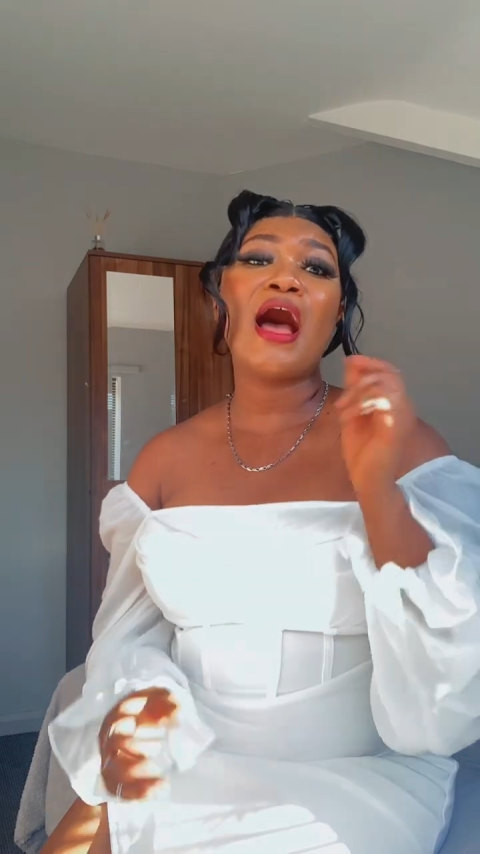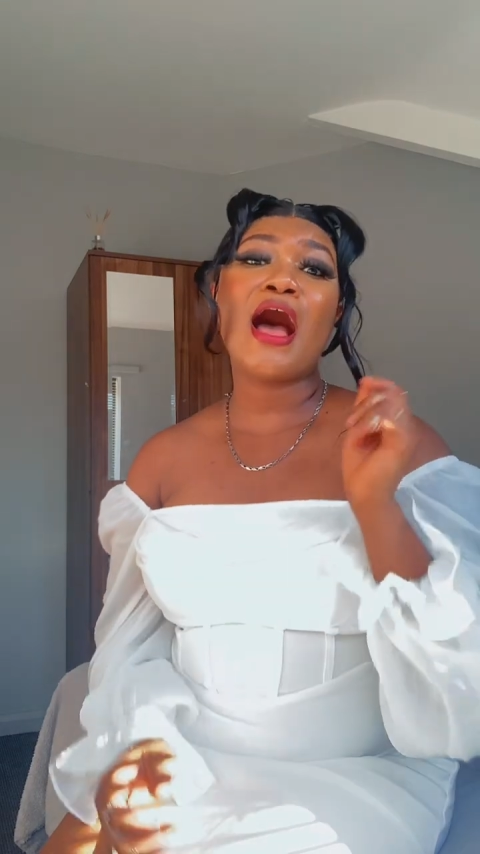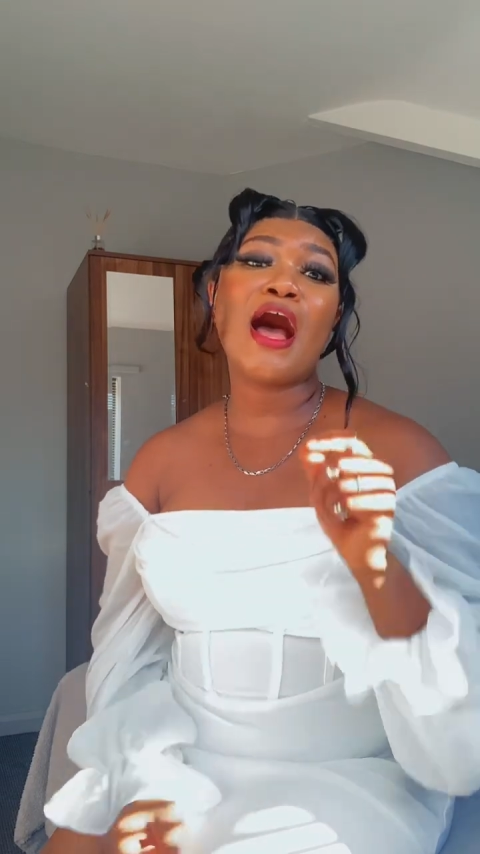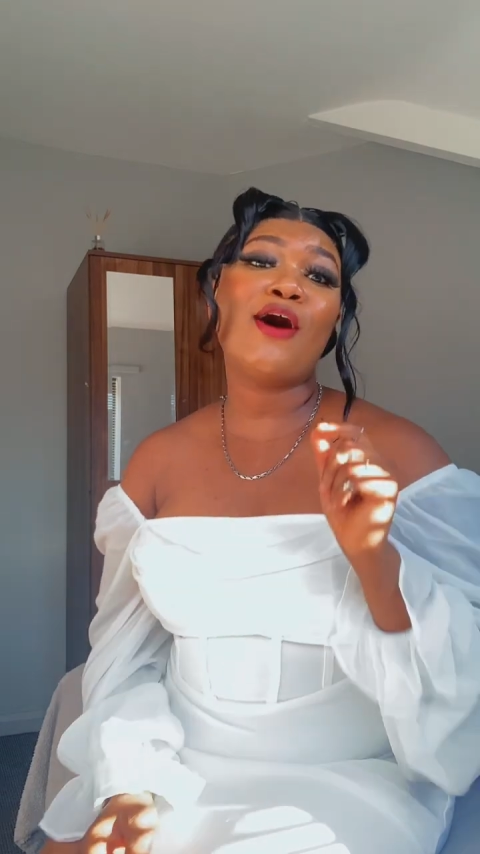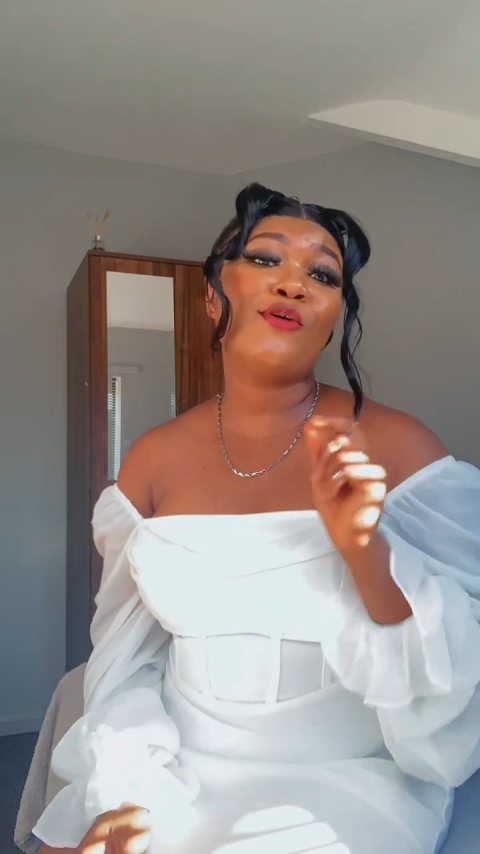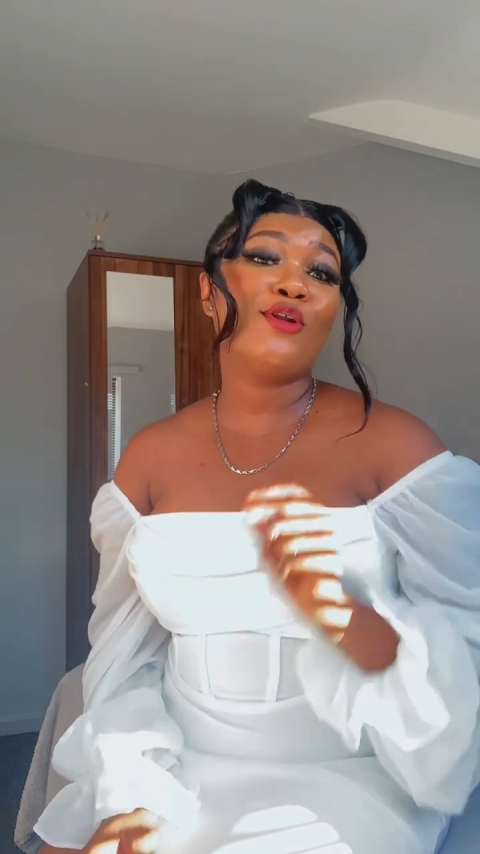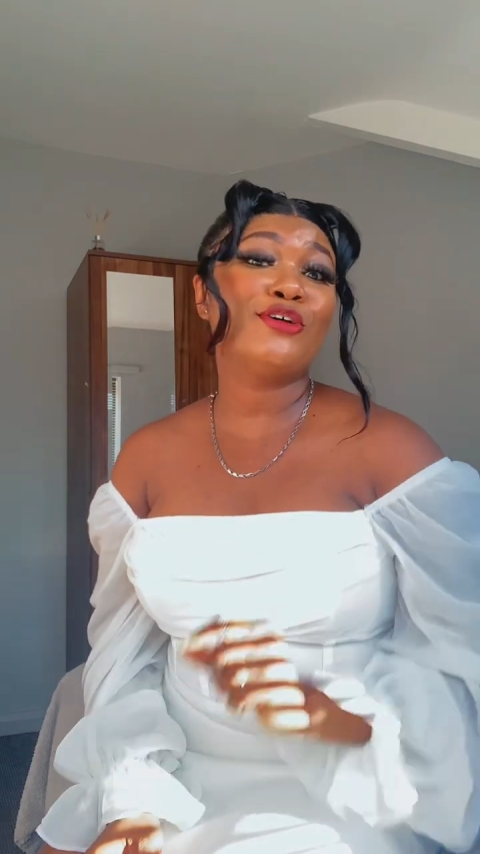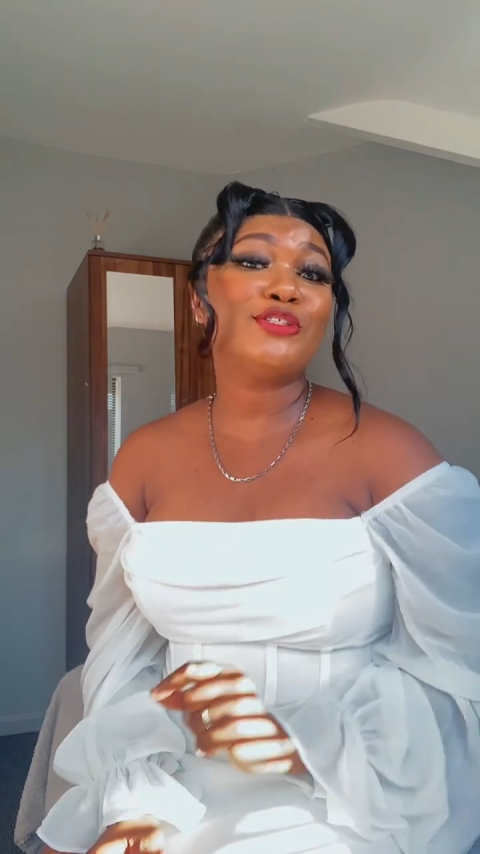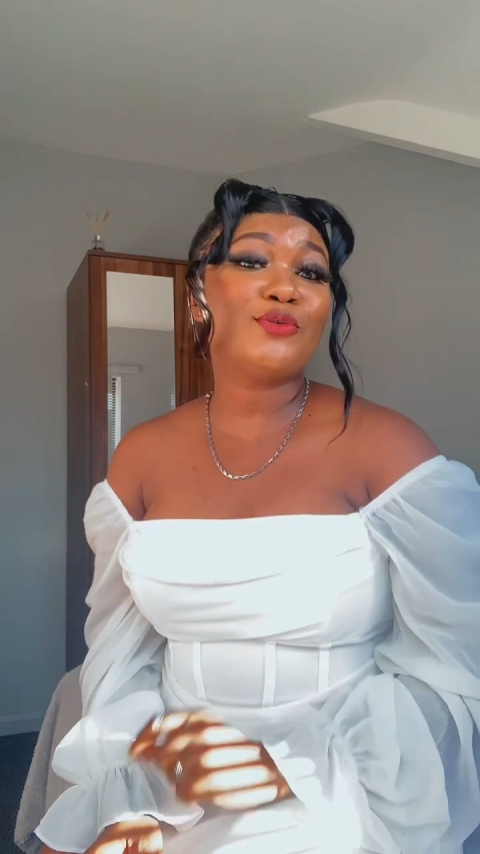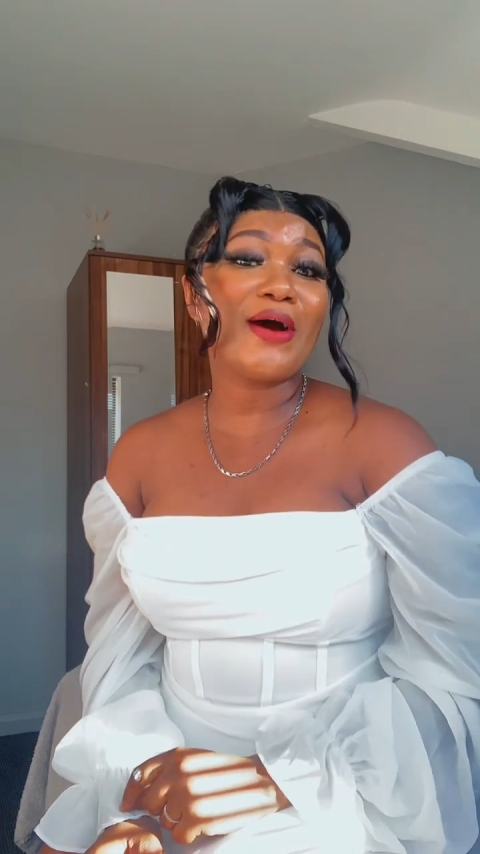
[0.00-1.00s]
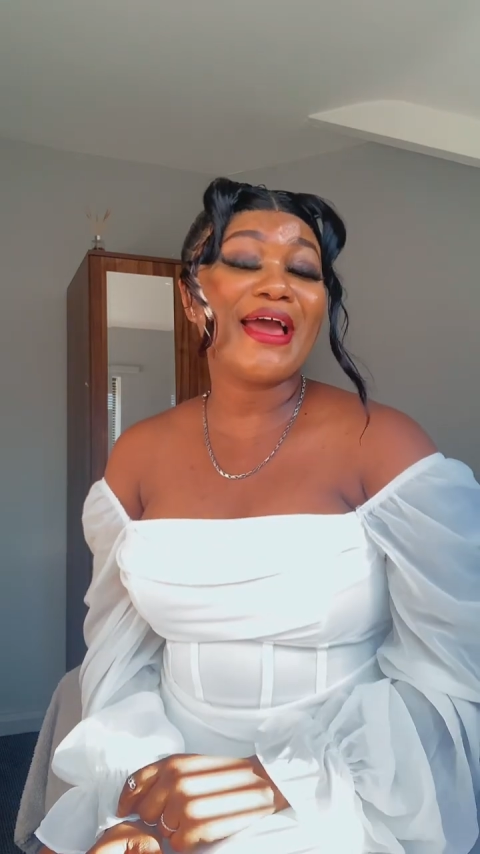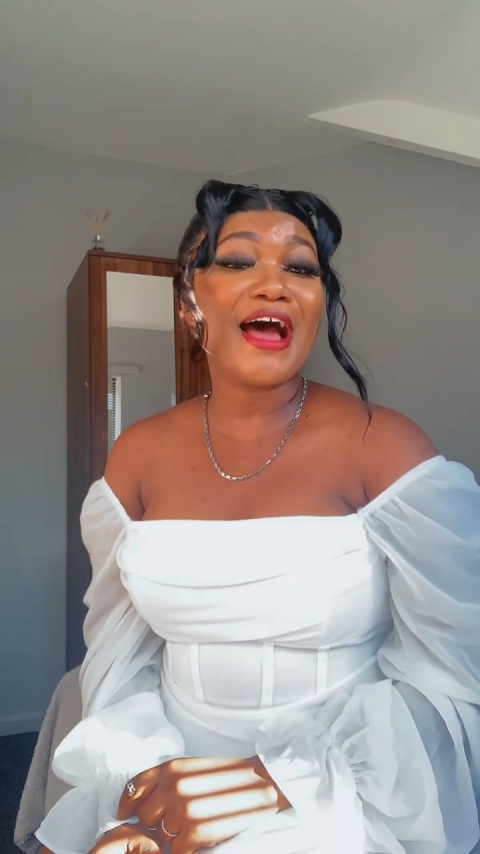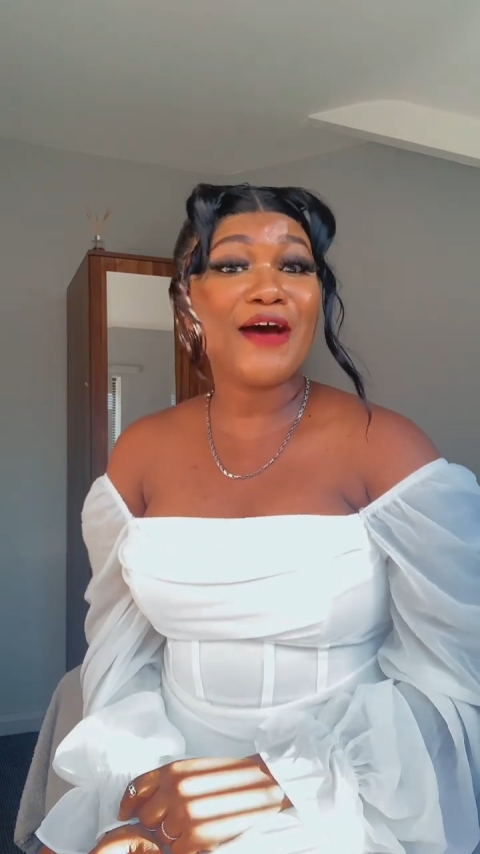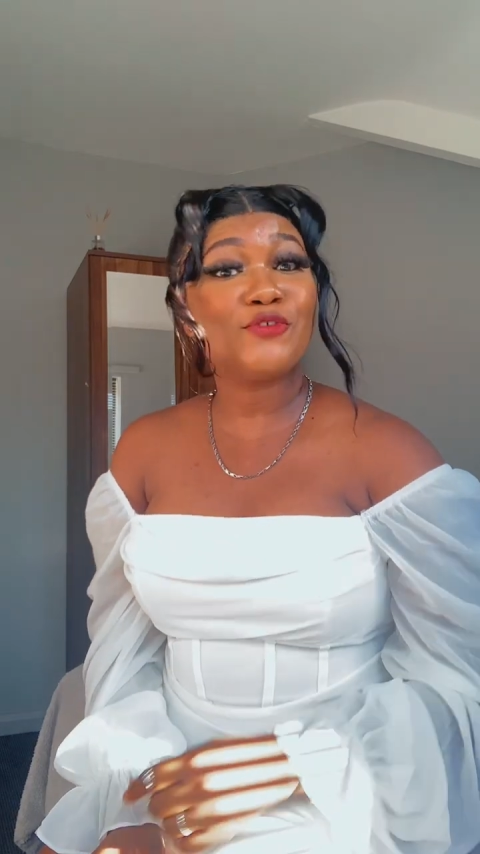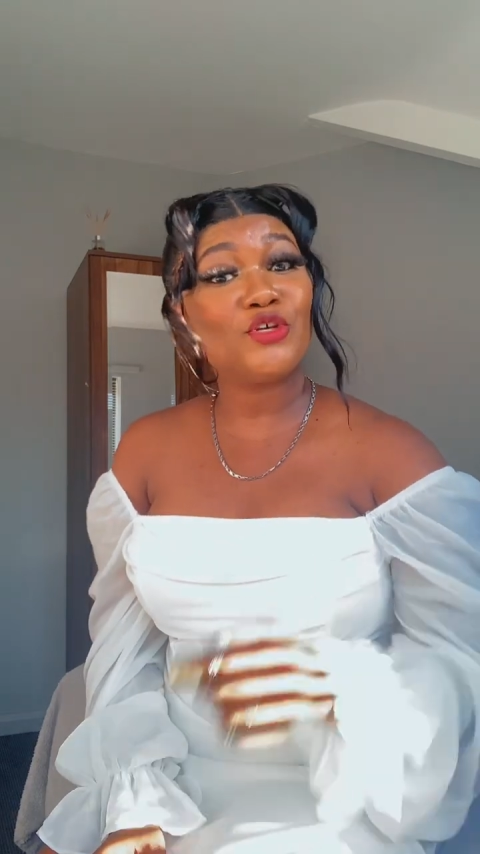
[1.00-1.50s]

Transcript: how long do I have